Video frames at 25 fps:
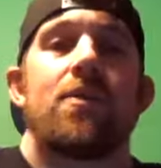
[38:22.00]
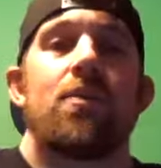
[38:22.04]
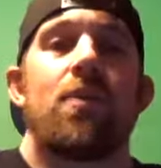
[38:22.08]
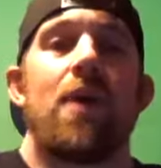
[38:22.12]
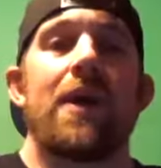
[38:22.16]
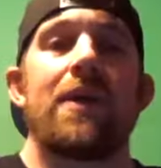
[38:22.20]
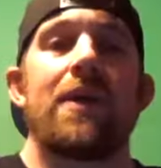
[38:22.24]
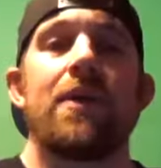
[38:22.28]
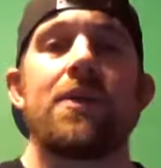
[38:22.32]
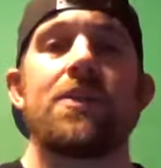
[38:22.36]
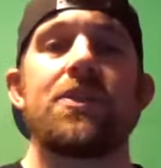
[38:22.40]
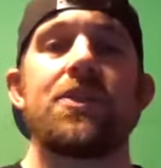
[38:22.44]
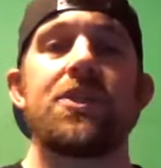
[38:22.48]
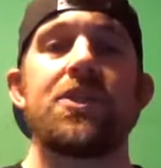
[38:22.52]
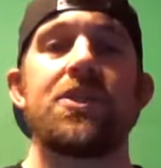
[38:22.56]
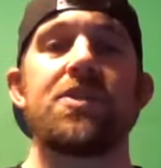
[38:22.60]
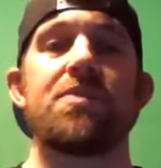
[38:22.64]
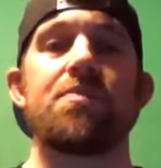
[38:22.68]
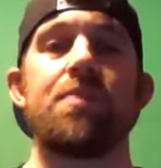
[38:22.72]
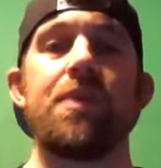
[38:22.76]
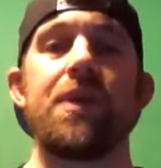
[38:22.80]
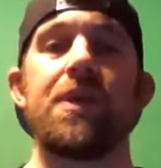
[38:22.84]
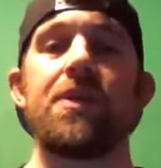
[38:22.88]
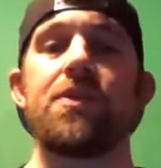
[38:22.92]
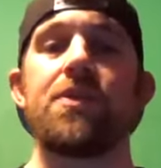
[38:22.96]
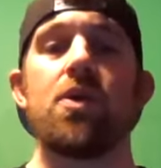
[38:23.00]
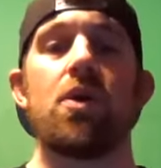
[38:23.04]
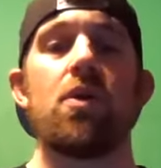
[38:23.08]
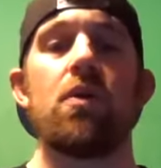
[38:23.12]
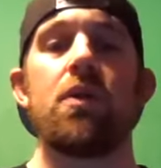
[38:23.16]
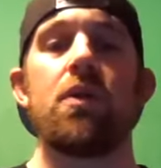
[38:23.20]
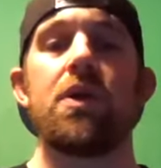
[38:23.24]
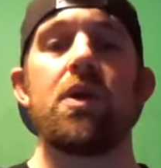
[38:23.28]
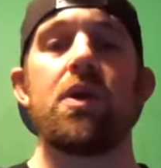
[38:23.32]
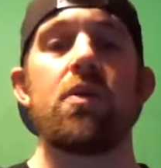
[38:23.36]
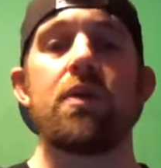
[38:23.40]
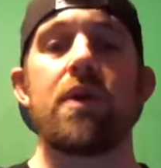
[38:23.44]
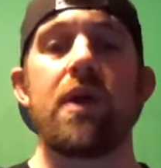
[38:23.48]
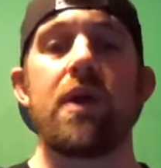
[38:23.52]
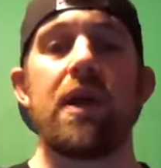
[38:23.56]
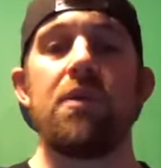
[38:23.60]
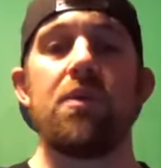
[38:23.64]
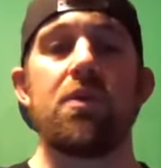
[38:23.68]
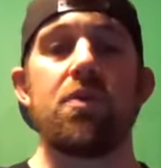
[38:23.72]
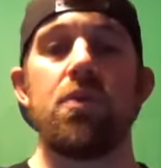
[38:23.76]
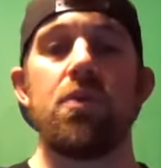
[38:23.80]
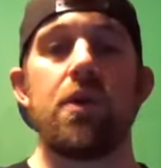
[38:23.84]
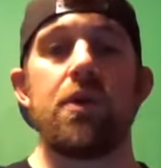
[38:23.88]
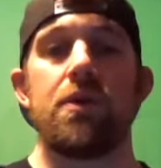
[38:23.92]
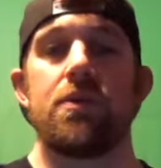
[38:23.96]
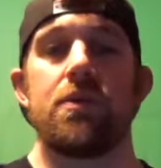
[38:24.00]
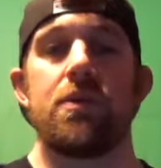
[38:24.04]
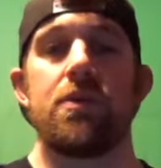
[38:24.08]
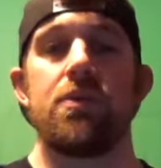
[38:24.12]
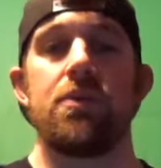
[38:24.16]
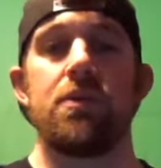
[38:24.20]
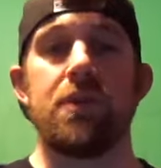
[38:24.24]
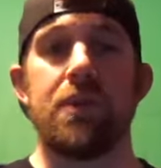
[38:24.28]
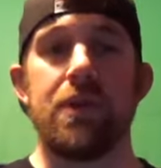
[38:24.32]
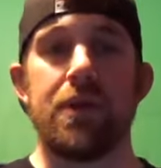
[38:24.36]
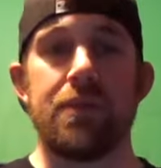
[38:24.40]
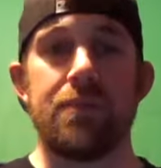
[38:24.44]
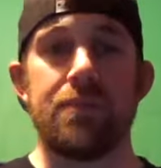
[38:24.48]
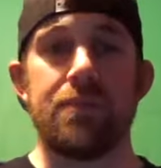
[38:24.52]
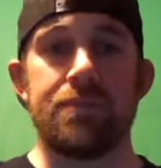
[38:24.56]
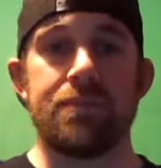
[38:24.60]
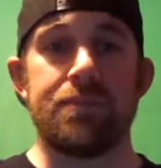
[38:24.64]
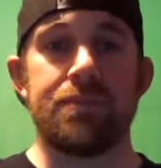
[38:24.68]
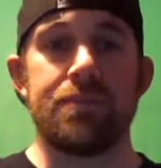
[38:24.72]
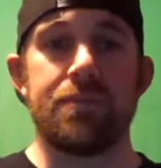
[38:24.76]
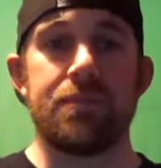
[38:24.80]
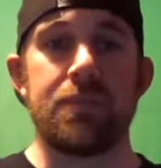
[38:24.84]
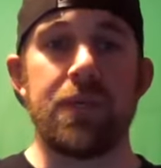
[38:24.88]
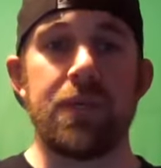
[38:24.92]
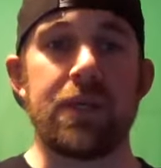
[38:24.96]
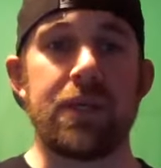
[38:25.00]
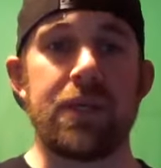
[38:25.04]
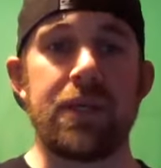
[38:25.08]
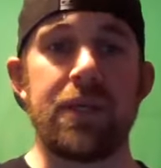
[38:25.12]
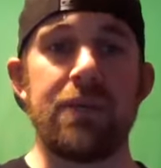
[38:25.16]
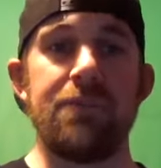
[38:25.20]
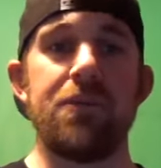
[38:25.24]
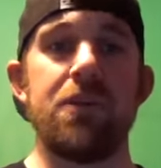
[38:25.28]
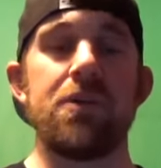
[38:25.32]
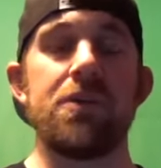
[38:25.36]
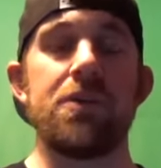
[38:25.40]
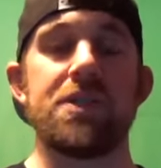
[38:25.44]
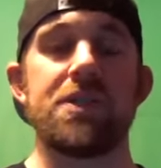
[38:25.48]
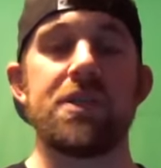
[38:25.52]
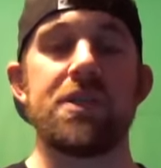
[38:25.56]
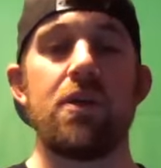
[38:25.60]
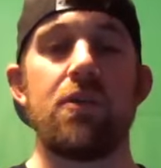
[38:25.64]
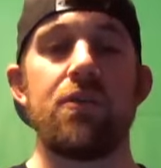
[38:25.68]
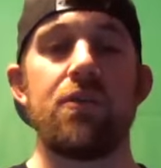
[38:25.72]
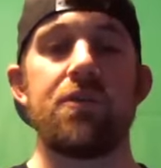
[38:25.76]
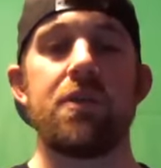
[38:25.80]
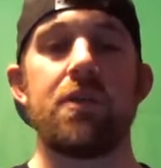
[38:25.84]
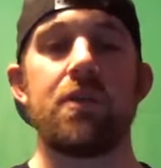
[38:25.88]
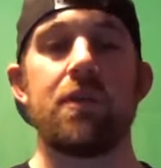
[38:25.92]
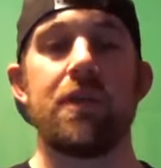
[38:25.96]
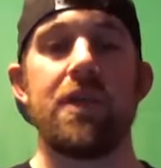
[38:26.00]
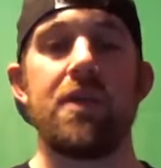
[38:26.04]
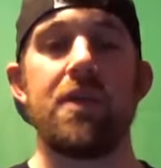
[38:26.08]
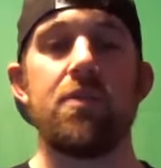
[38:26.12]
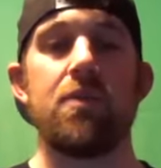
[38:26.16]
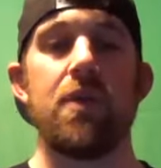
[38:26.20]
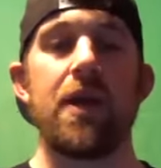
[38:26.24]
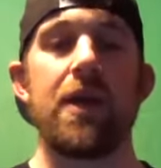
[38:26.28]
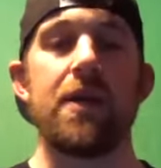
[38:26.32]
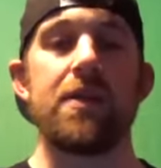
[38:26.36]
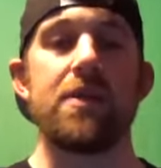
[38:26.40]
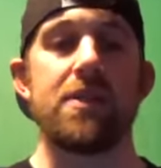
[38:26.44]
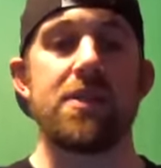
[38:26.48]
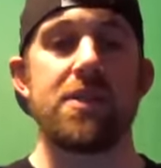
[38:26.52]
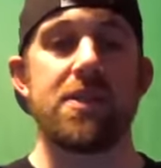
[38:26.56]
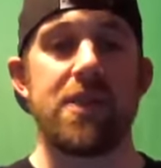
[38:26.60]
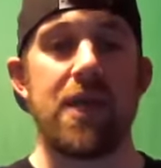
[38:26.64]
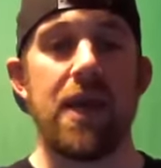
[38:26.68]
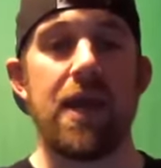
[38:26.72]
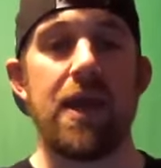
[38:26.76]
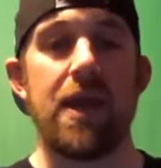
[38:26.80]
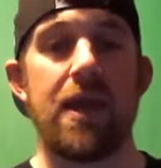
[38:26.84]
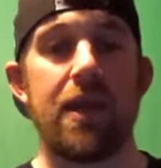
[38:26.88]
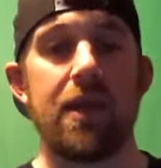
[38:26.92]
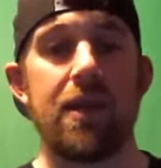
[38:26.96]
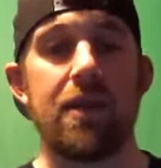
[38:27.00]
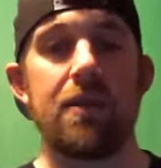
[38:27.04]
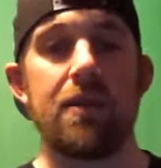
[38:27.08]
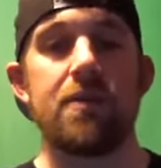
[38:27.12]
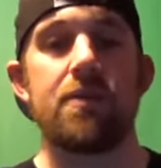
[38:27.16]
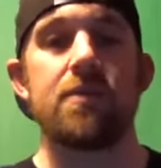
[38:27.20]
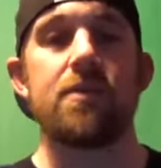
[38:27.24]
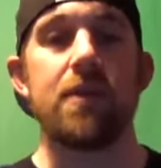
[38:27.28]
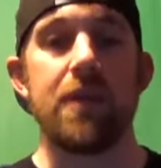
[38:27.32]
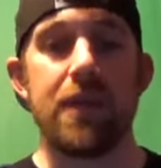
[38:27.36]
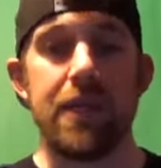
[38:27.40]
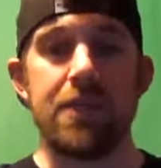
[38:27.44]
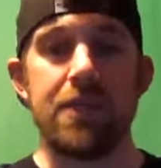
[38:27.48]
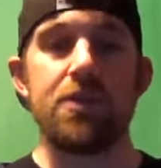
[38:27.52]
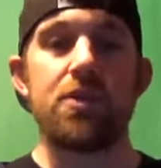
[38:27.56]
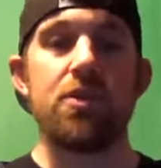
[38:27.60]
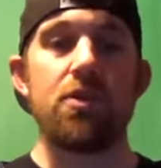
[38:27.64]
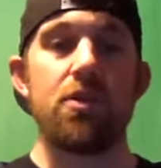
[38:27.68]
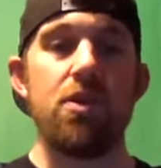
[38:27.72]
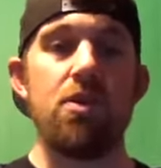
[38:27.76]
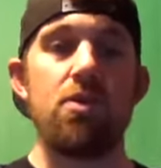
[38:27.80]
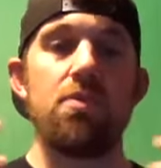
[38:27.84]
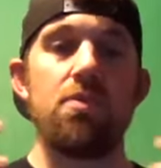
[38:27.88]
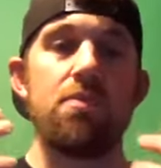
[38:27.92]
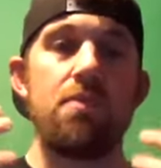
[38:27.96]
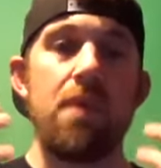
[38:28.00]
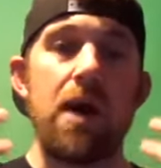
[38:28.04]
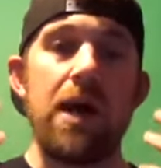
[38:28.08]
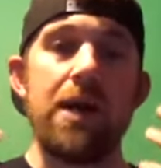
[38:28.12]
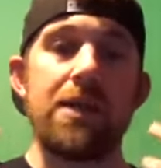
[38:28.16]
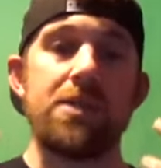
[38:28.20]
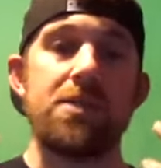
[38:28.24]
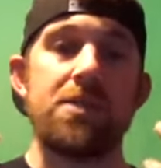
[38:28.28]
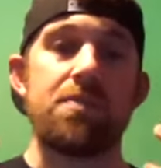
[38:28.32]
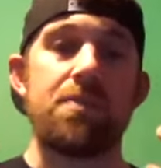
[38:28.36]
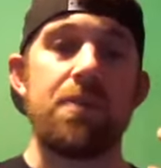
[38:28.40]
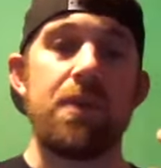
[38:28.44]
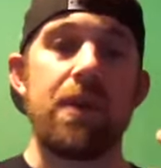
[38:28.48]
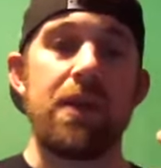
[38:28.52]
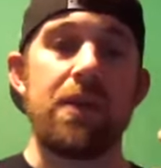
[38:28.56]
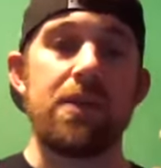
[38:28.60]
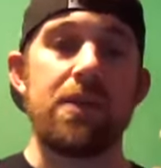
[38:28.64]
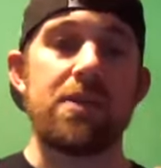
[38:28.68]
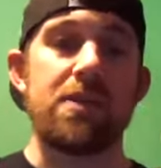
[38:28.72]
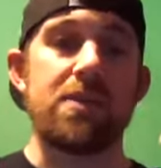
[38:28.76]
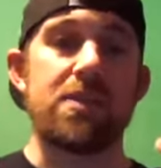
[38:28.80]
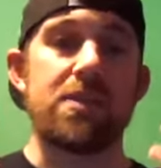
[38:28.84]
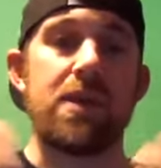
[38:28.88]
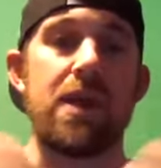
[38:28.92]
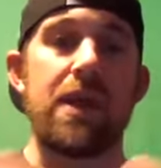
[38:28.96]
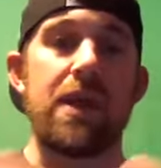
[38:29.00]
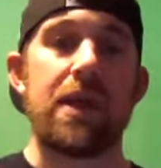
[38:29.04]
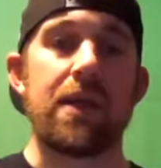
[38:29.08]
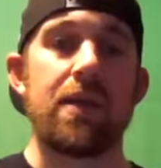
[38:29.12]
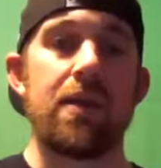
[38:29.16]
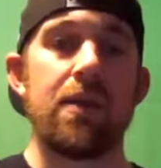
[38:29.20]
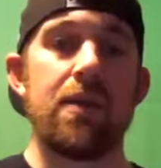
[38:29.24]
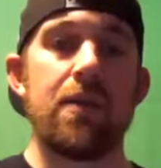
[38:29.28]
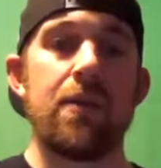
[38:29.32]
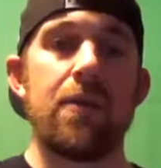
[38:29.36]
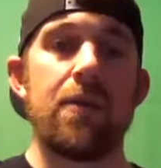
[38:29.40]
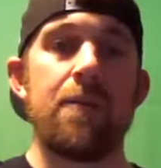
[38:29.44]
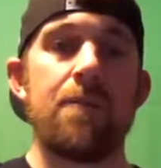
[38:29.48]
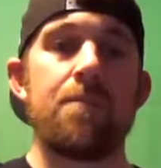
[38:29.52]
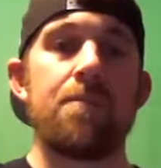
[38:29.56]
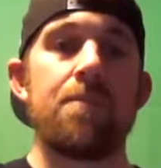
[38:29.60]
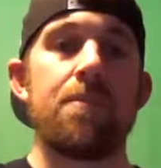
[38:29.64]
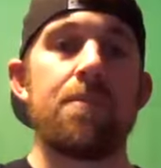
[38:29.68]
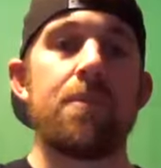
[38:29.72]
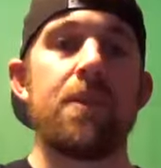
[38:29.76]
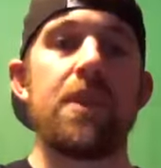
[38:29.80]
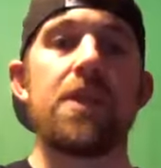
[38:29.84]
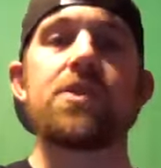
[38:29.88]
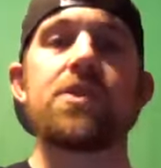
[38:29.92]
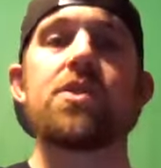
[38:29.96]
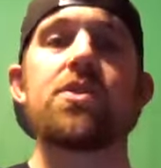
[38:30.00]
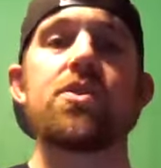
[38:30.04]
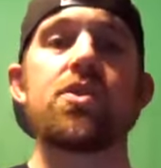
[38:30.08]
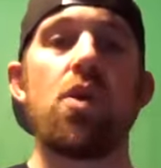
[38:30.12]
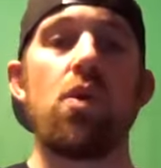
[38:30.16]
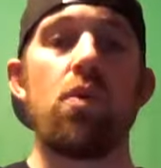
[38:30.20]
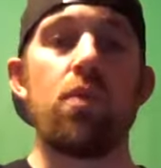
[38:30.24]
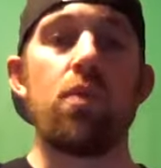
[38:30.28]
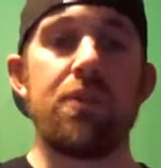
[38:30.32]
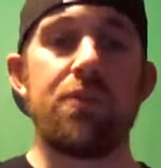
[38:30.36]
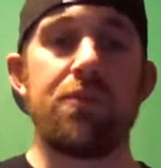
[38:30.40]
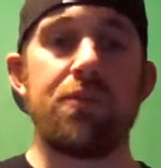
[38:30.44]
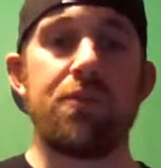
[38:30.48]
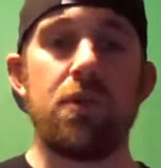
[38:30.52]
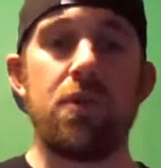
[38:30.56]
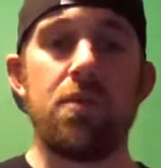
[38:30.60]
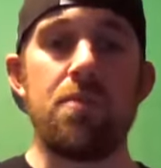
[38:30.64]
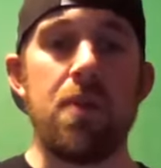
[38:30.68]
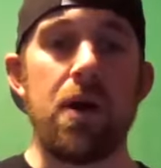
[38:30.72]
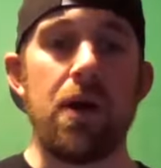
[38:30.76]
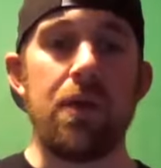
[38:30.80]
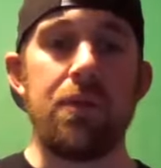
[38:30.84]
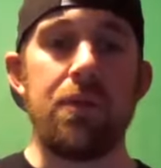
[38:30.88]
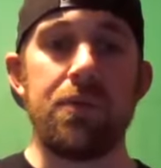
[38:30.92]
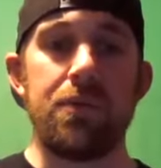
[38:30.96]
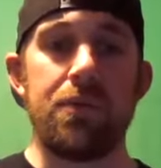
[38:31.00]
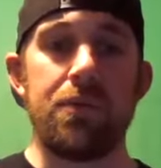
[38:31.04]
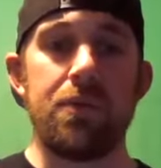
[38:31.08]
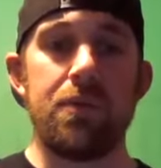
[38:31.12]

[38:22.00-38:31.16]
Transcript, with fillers: Why not just be totally okay with what you're doing then? Like, give yourself the leeway to say, in your own mind space, is like, this is only for a month.